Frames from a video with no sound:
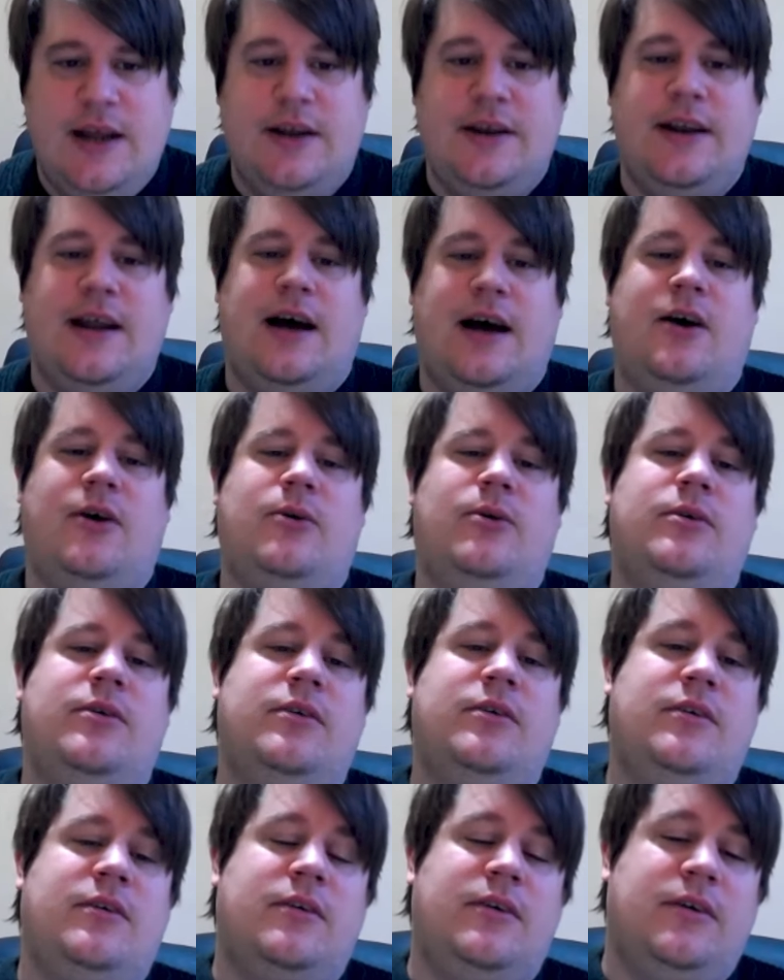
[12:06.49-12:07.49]
Now,
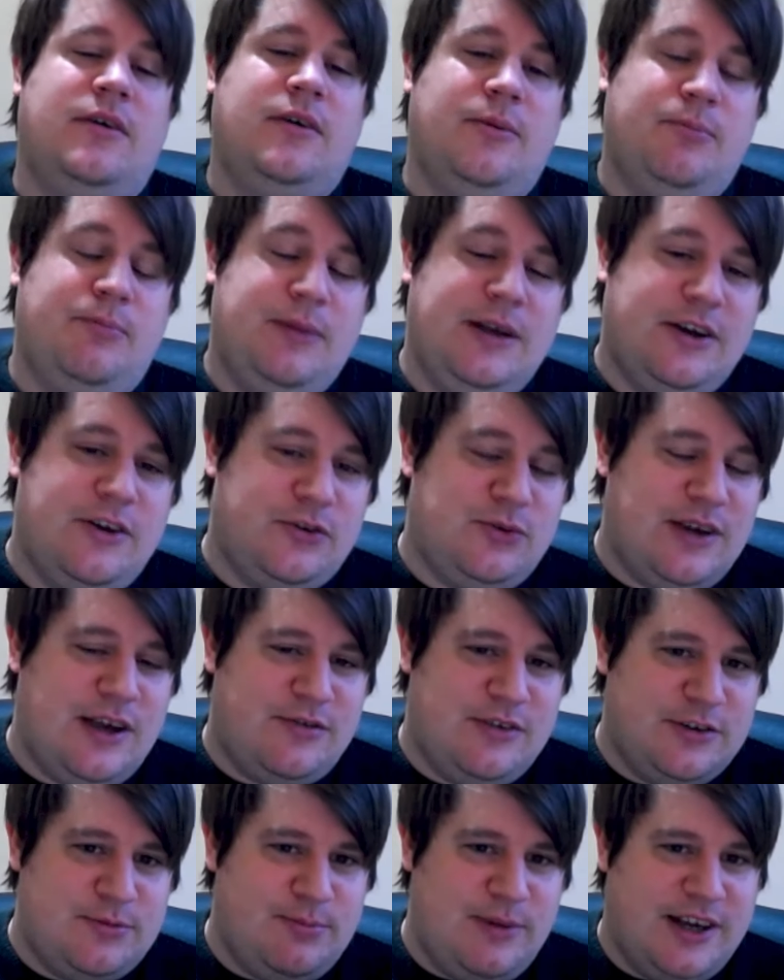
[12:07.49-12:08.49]
because we
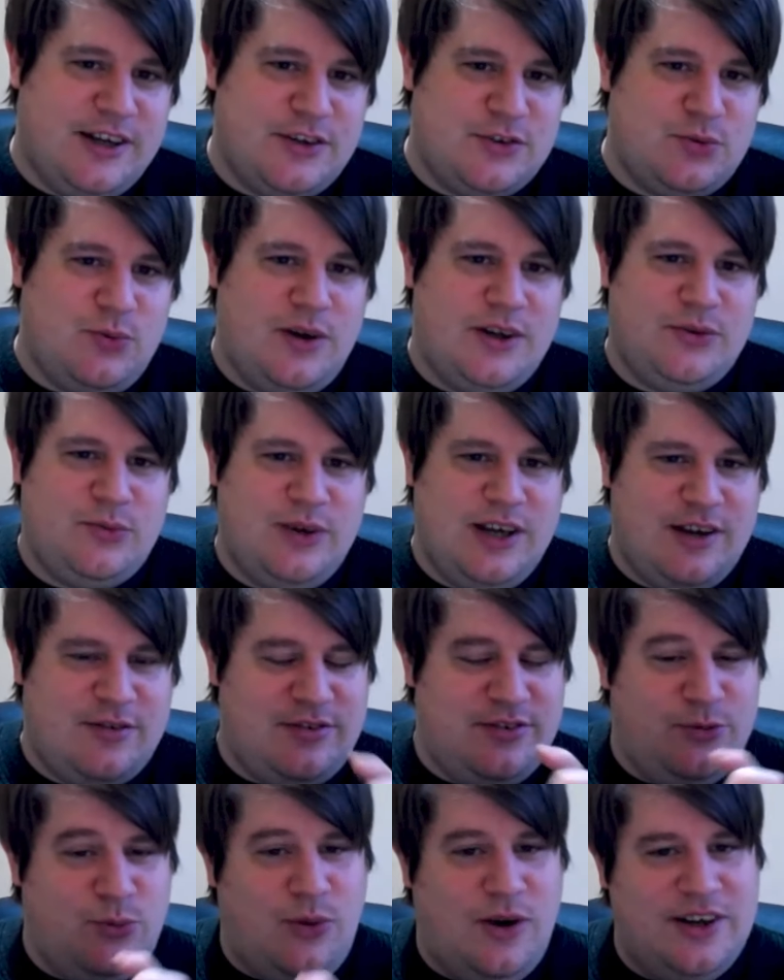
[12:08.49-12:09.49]
have this minus 1, we have
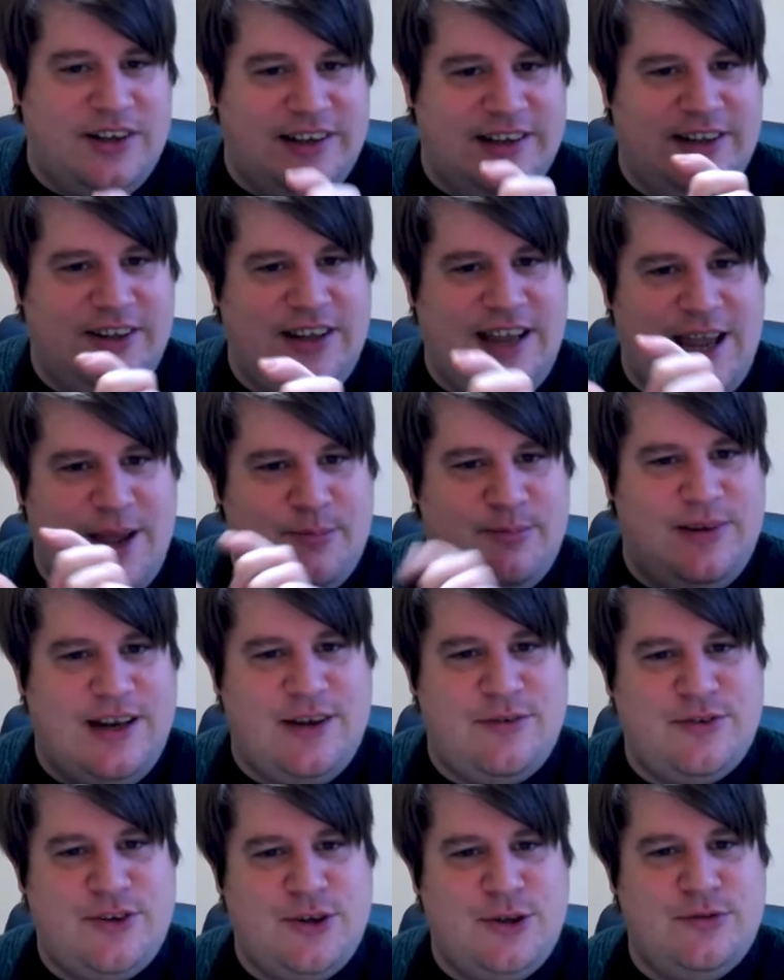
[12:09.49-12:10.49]
one little m
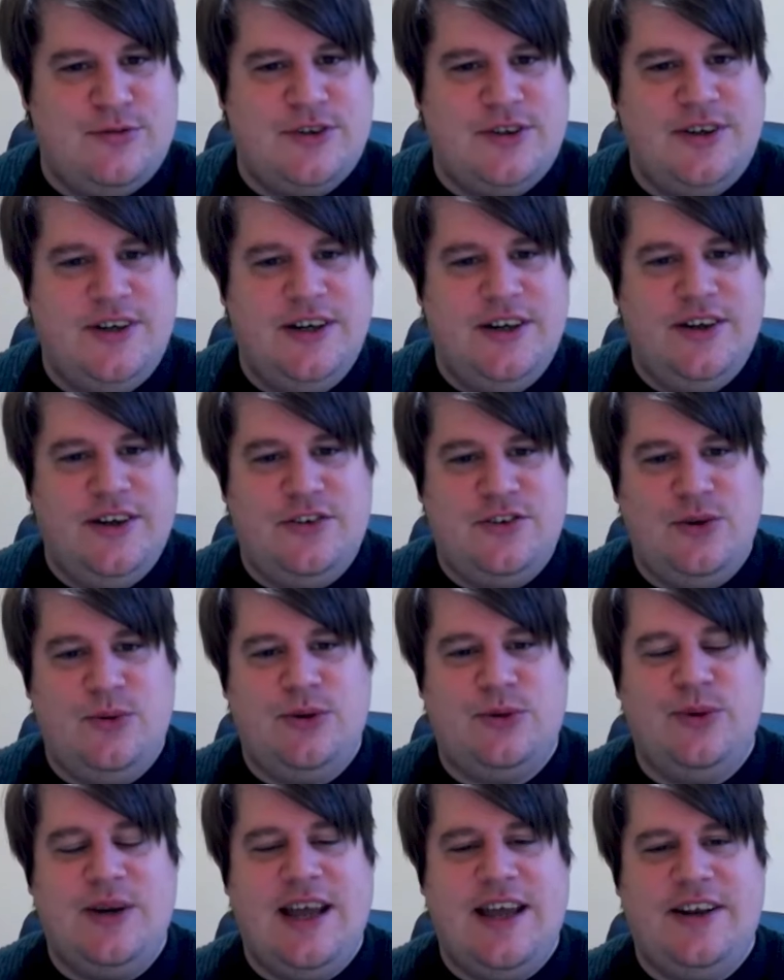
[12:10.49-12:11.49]
left over, so
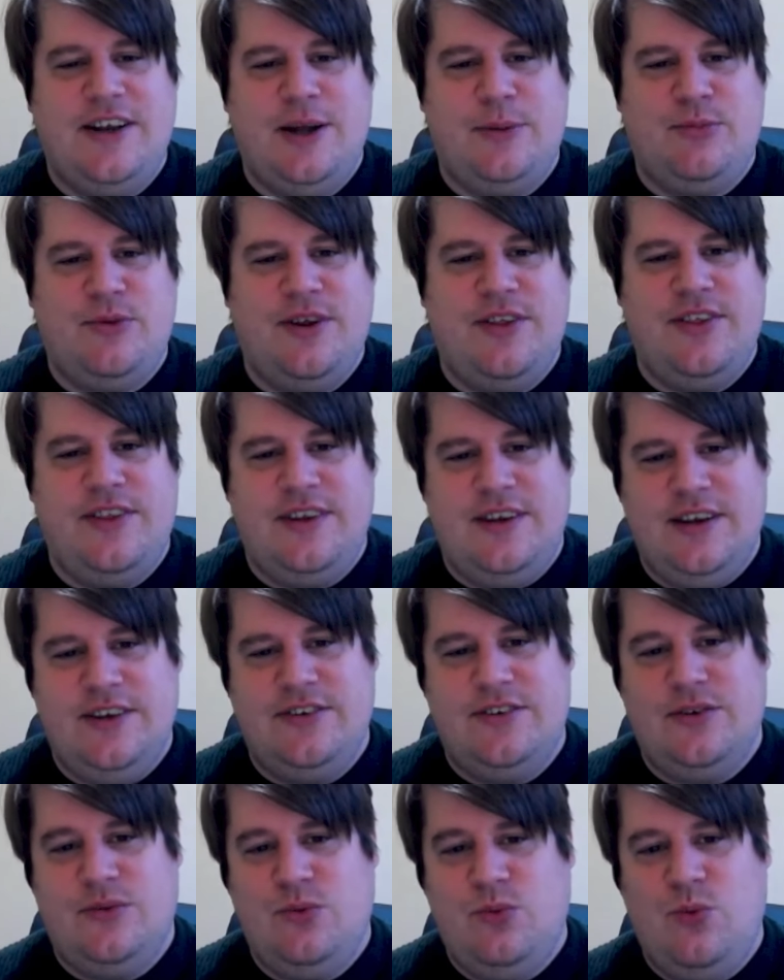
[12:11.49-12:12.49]
what we end up with
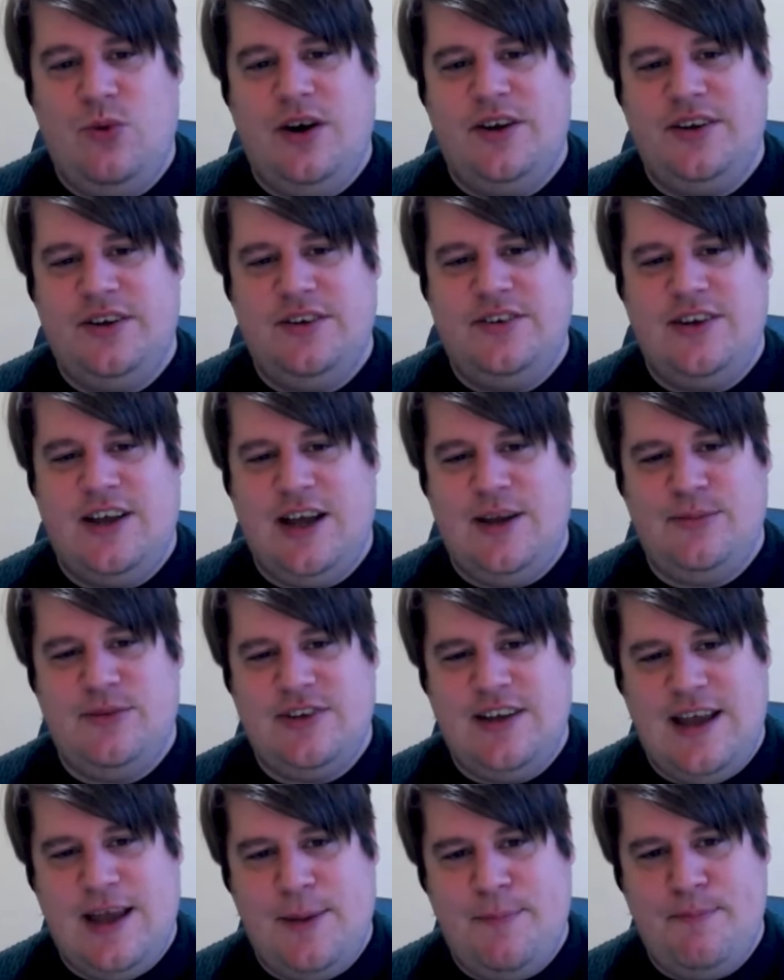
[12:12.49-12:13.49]
is 1
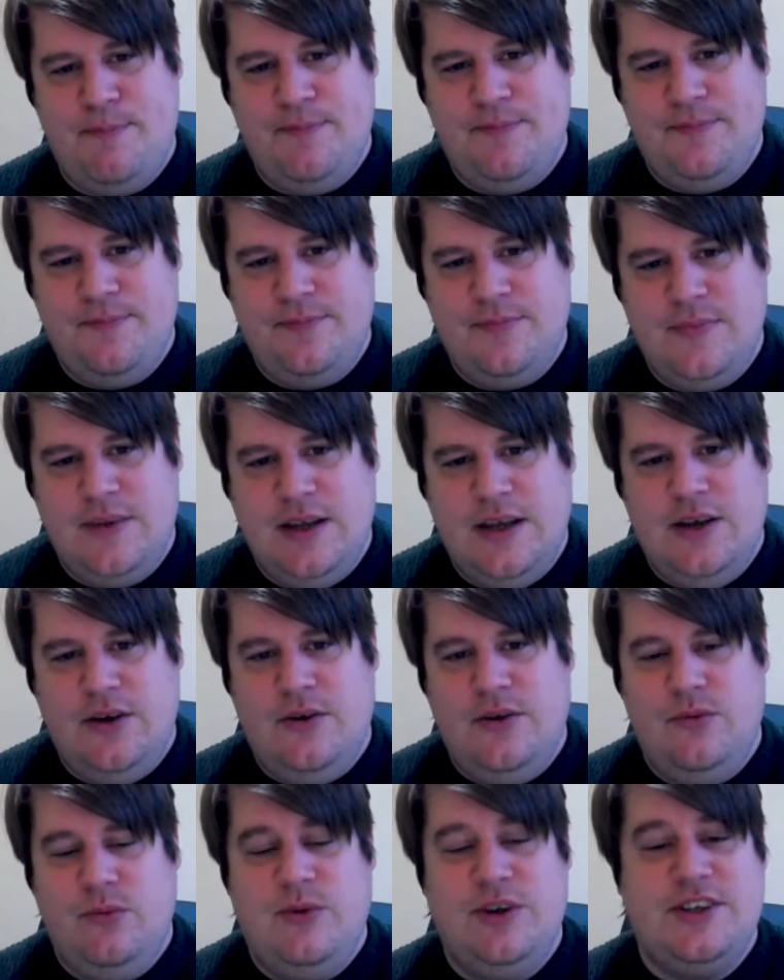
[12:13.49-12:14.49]
times m,
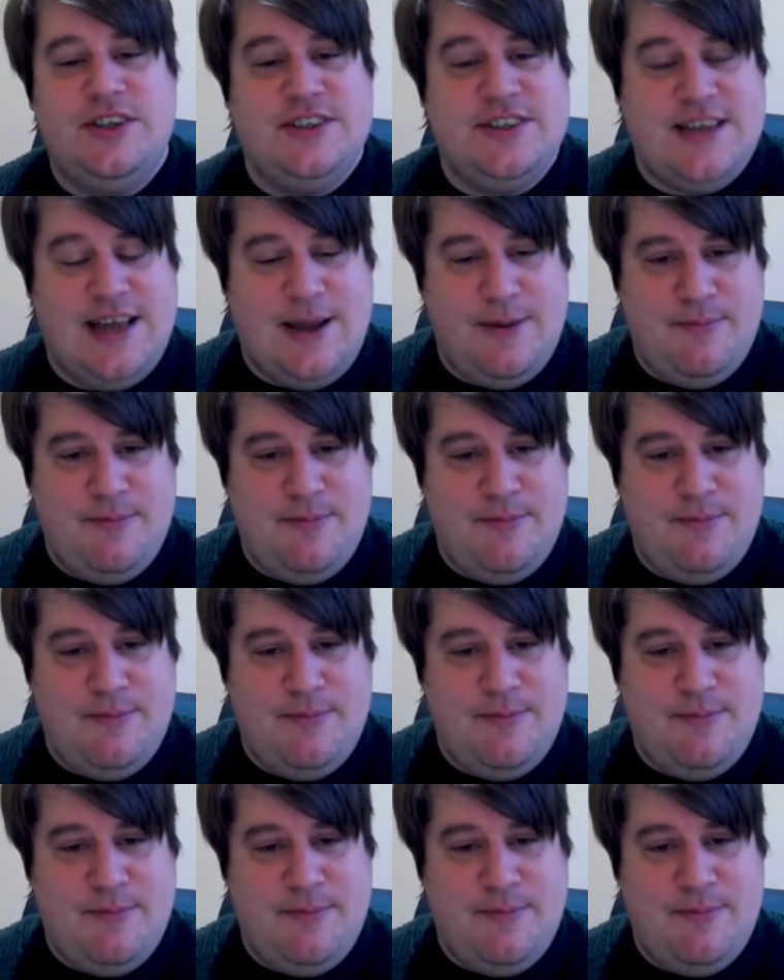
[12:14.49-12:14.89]
which